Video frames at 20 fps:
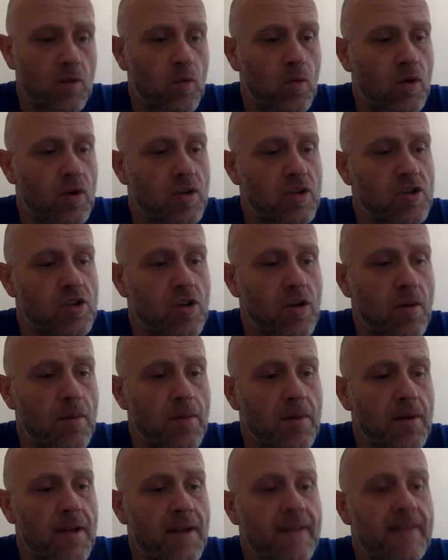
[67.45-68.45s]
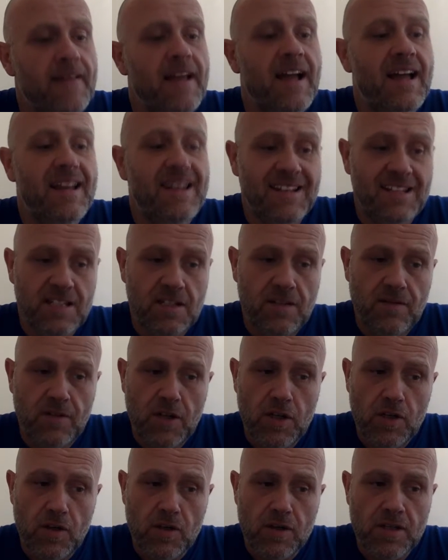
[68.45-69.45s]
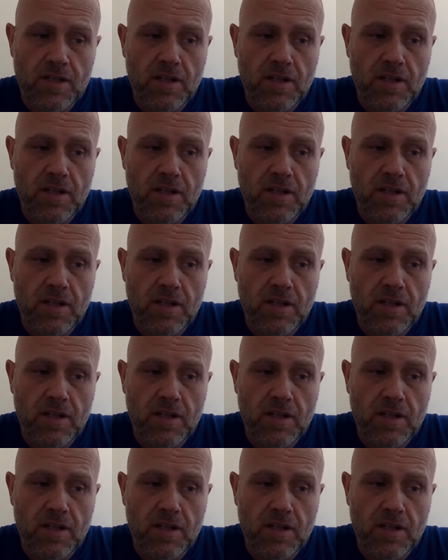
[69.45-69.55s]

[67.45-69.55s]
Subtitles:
workshop, and interviews.